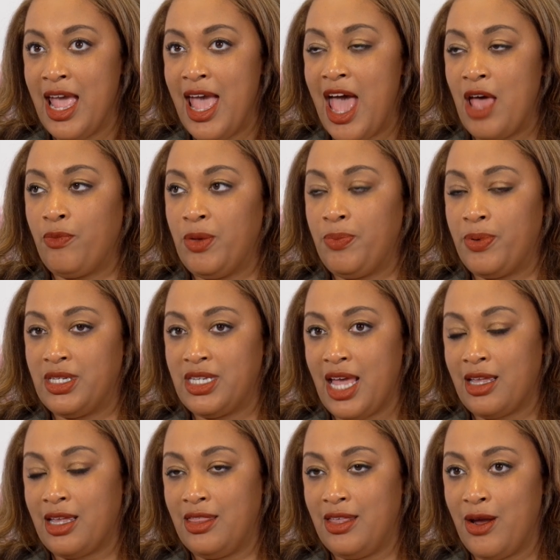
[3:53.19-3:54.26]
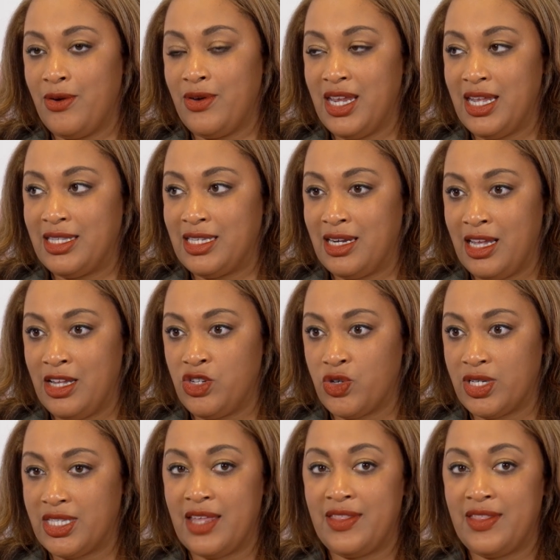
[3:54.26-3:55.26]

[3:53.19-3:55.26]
and we protect their needs and interests.